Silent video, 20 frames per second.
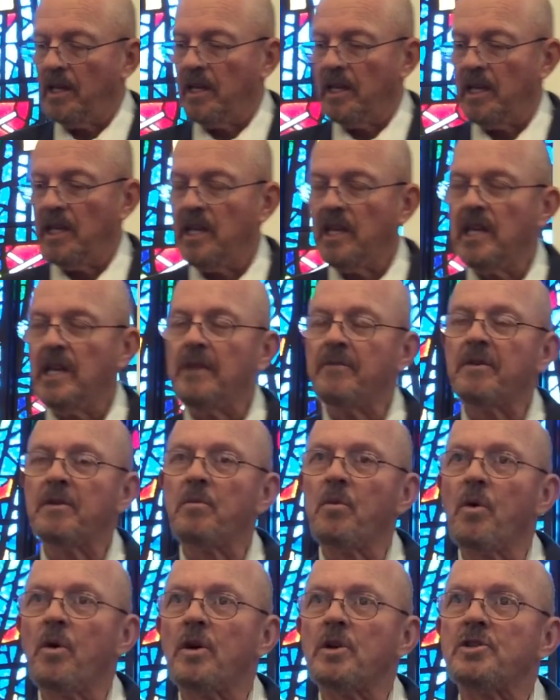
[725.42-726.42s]
He
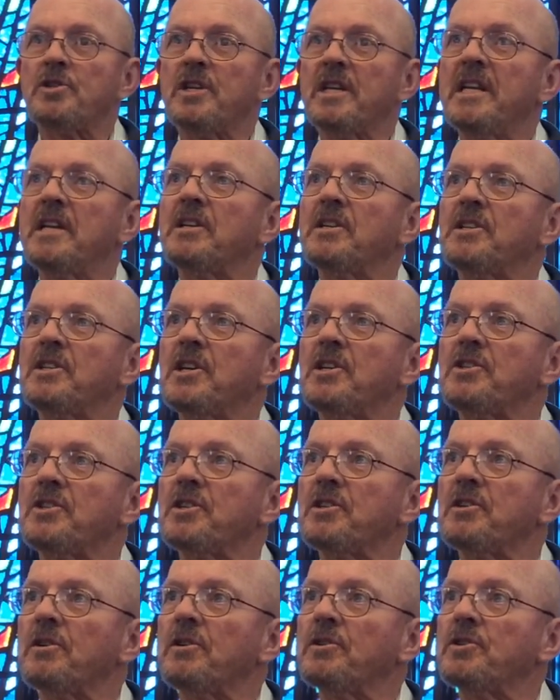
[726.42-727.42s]
even washed
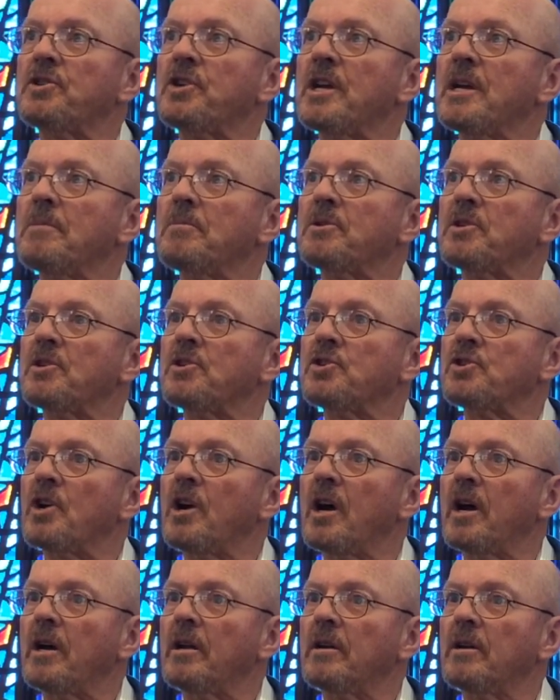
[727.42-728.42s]
egotistical James and
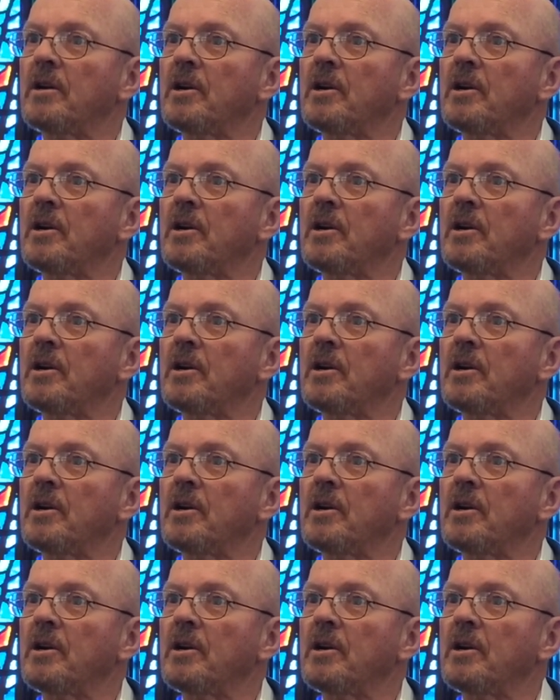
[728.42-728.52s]
John,